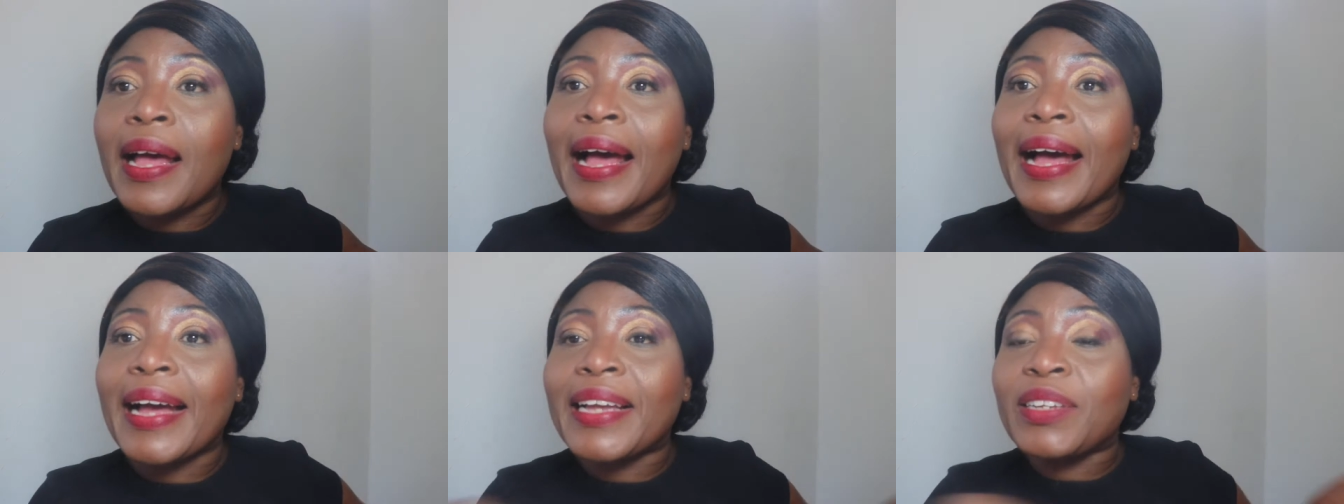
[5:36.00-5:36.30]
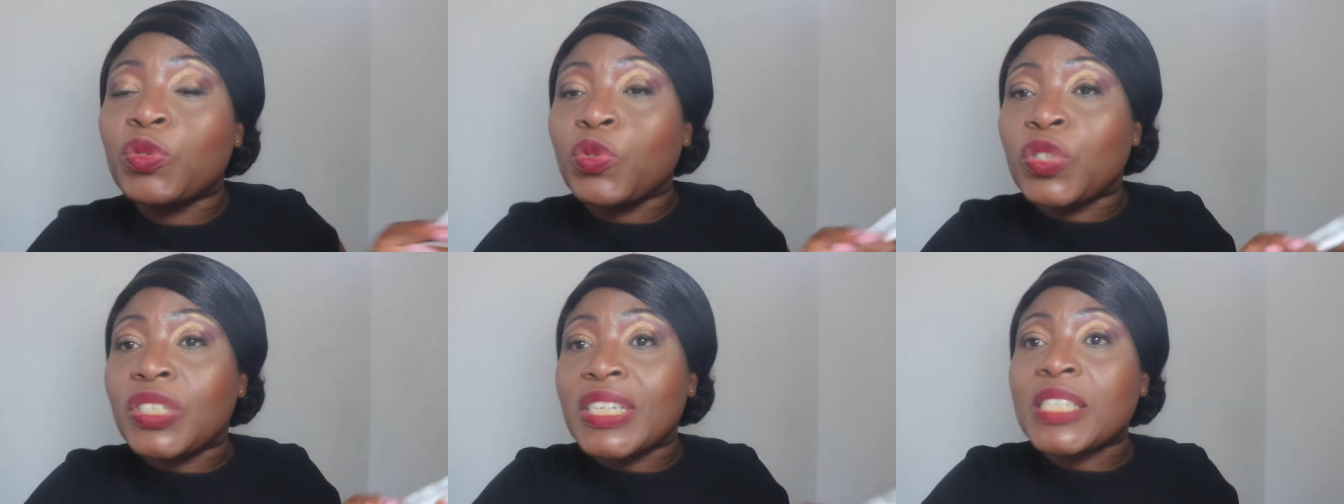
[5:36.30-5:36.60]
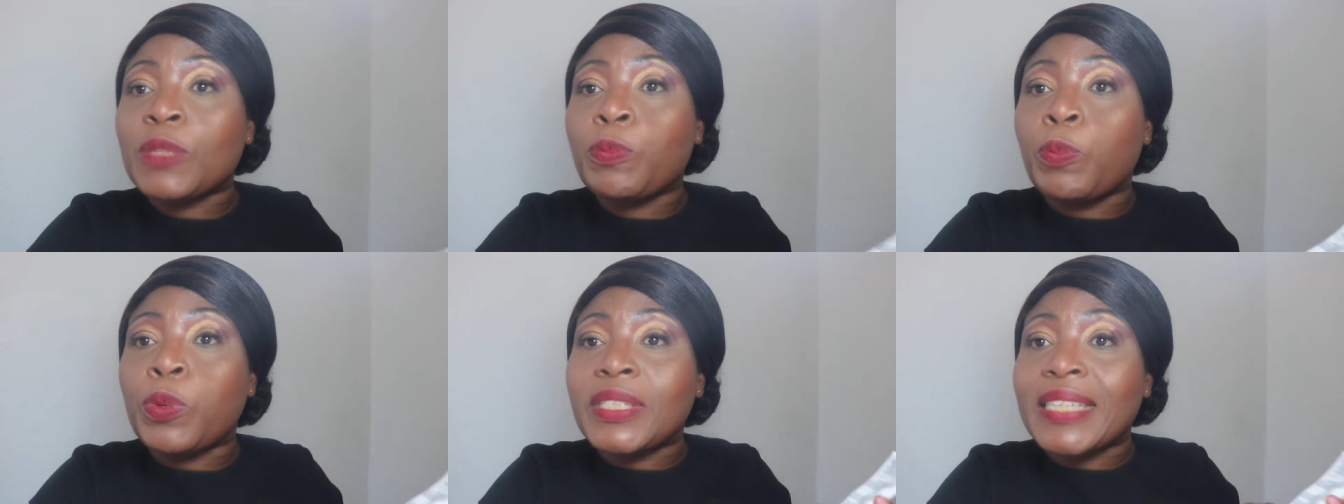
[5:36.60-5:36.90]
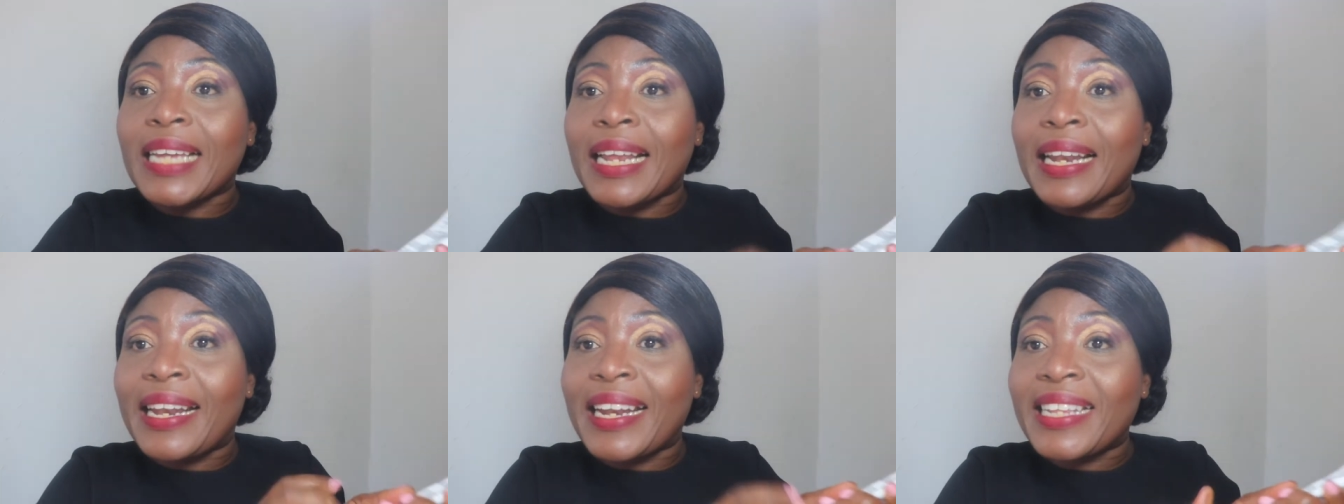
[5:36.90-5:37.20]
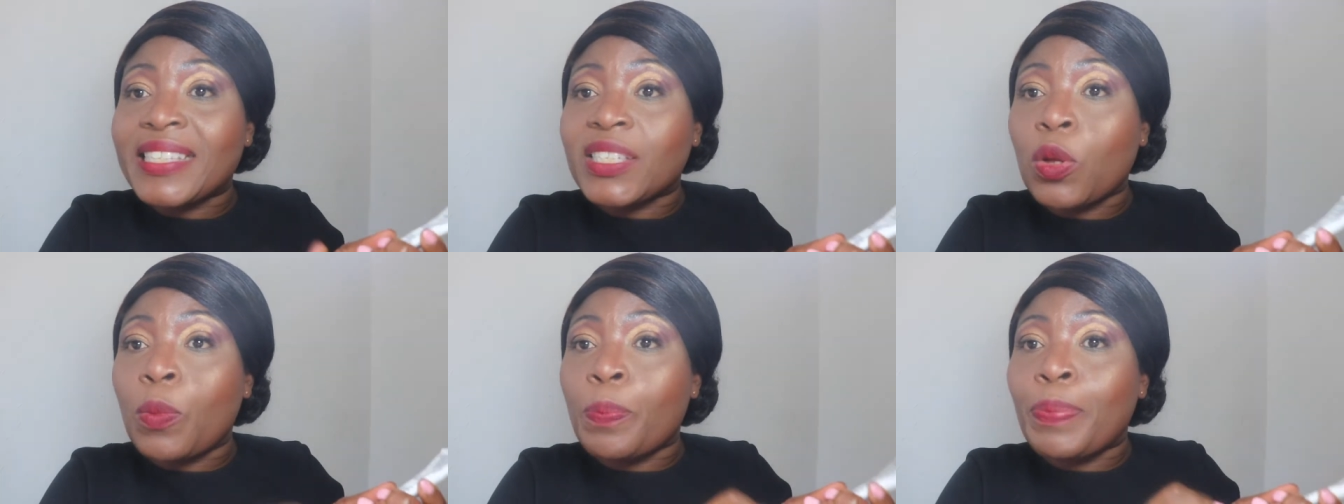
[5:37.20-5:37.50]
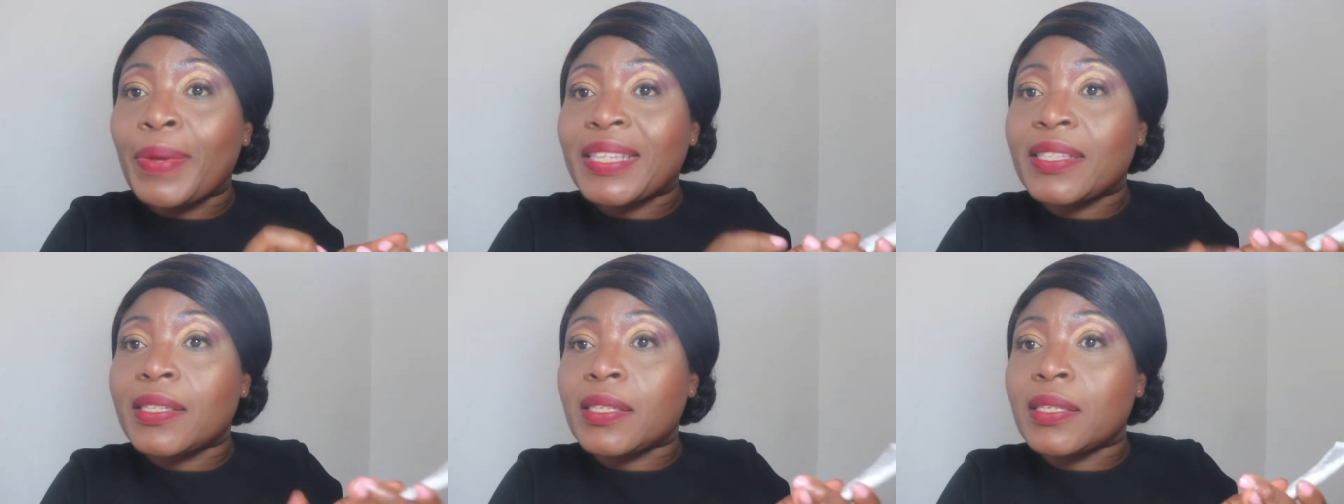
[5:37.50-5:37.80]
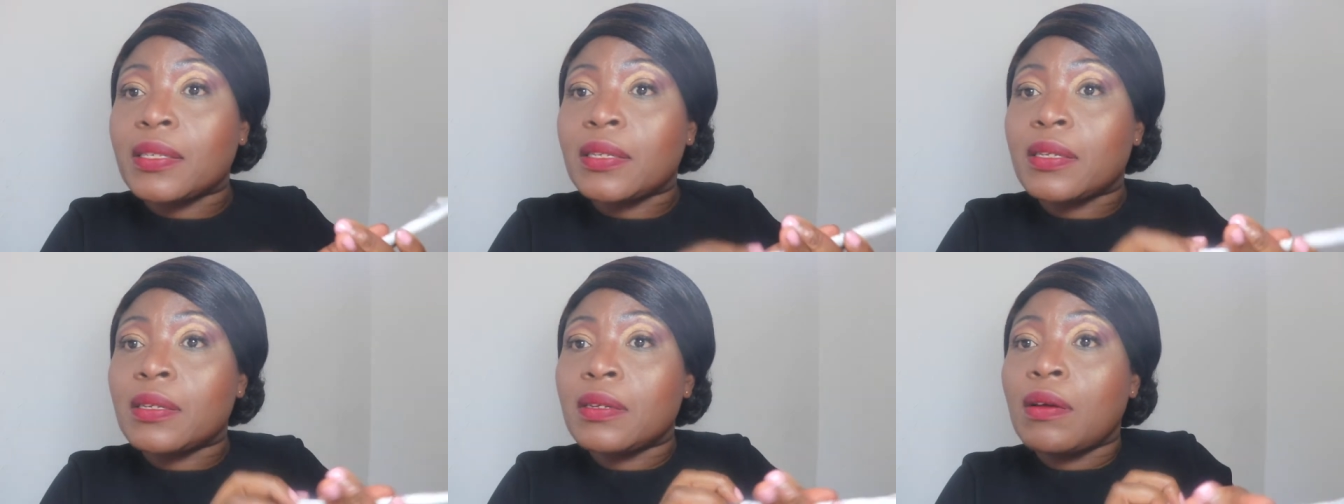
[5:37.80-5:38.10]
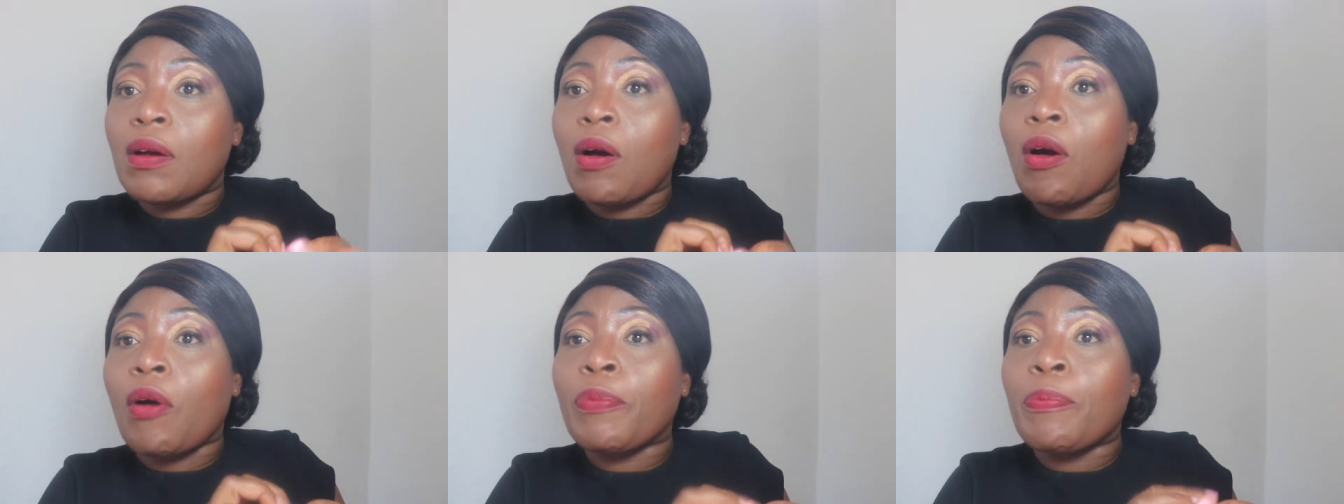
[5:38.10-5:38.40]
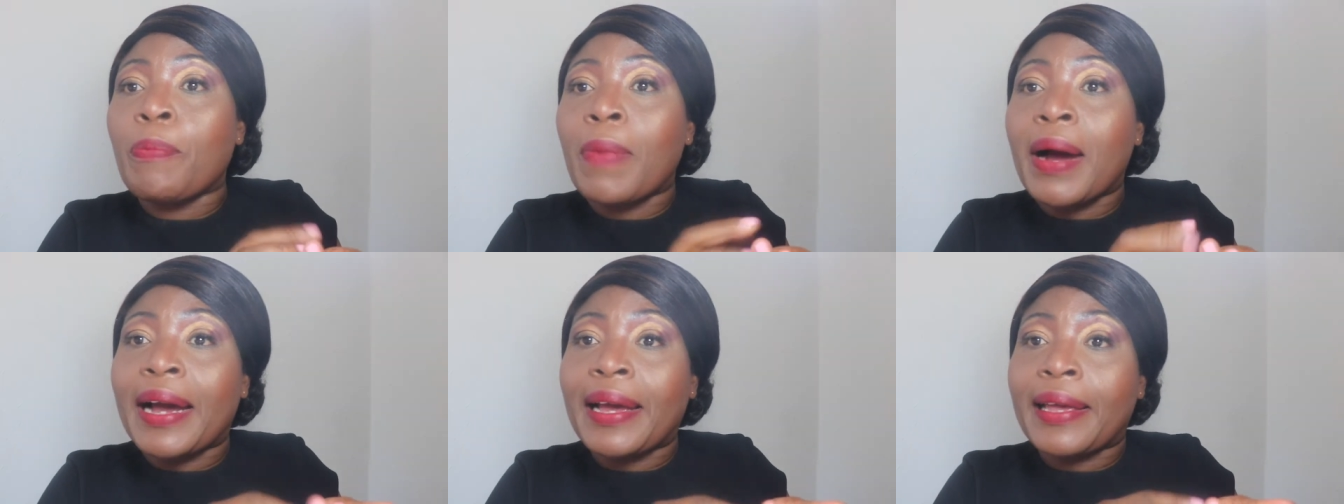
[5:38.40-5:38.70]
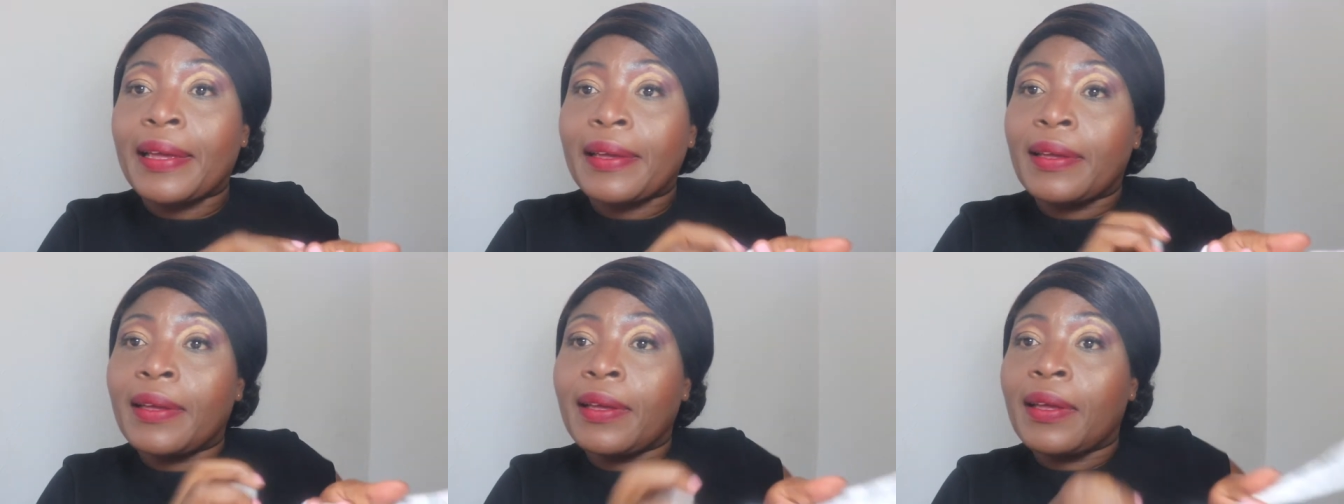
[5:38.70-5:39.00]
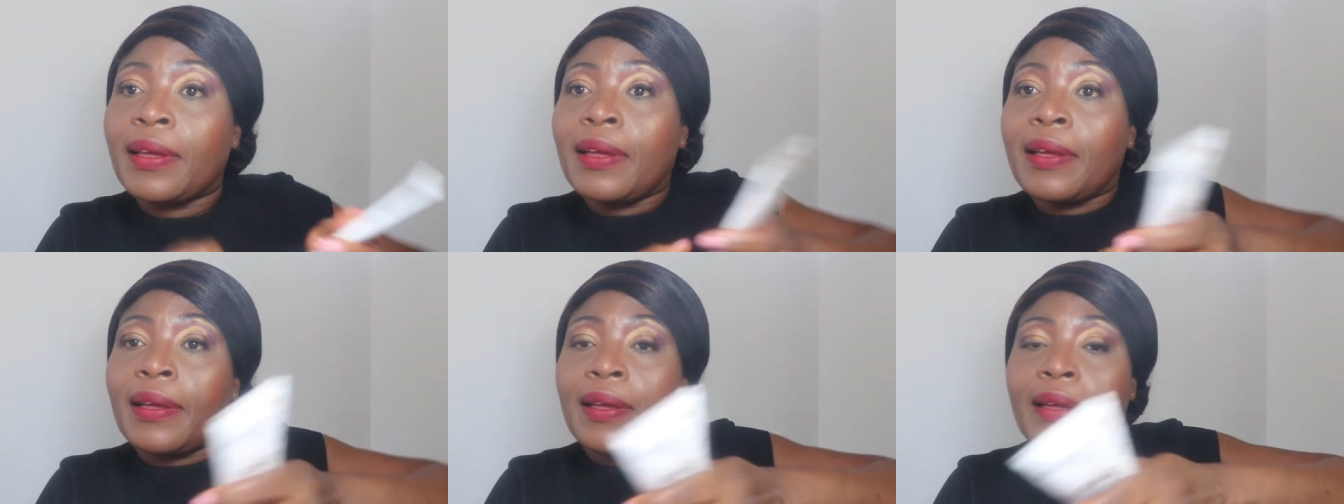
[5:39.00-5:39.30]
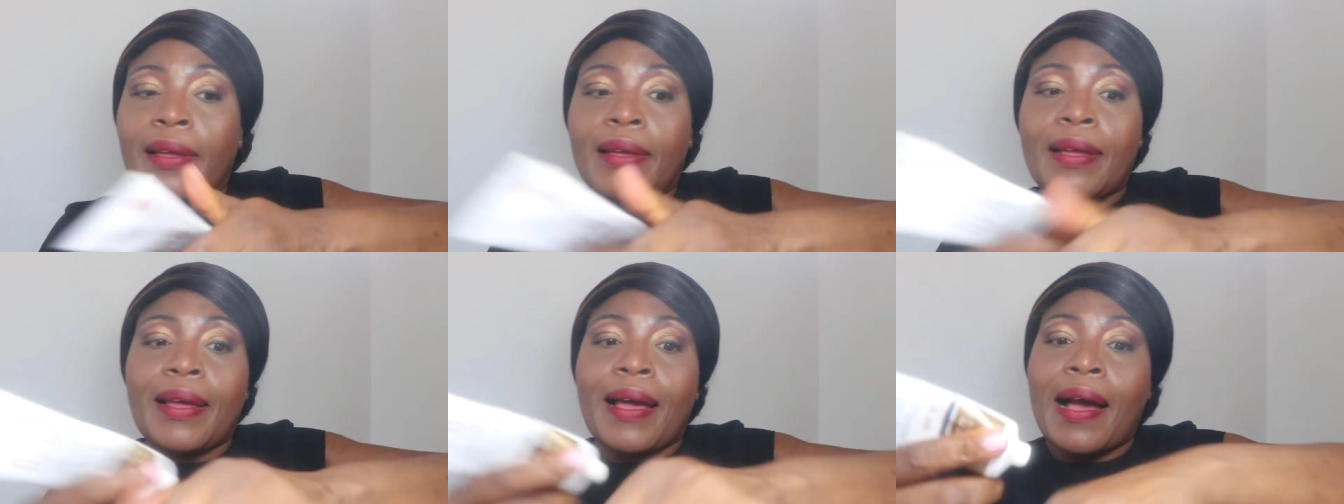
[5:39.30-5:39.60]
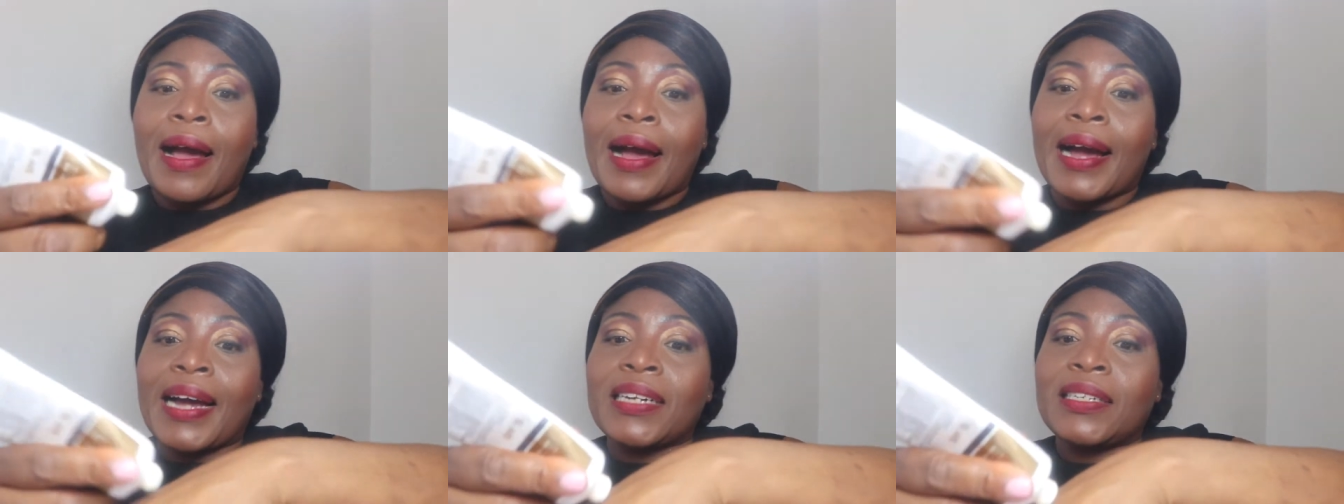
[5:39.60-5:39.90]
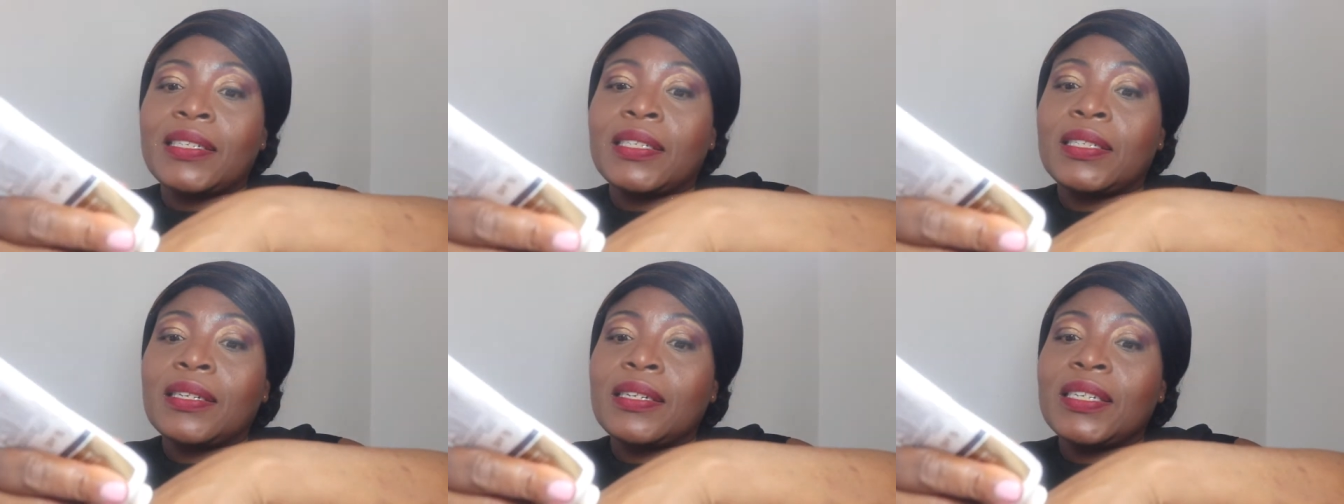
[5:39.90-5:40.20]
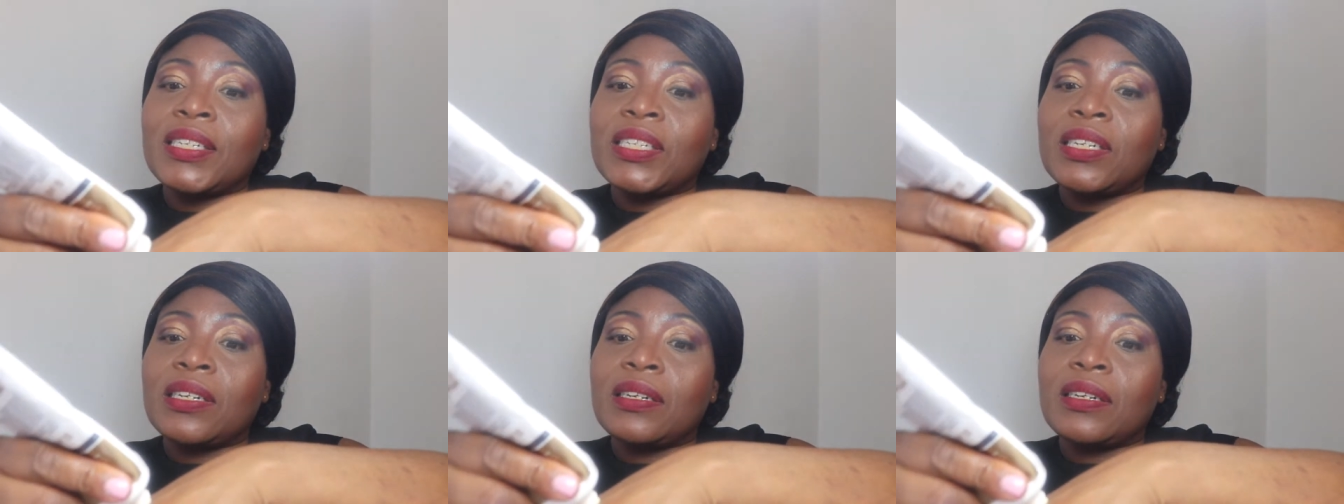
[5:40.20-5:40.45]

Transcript: i just put a little bit on my hand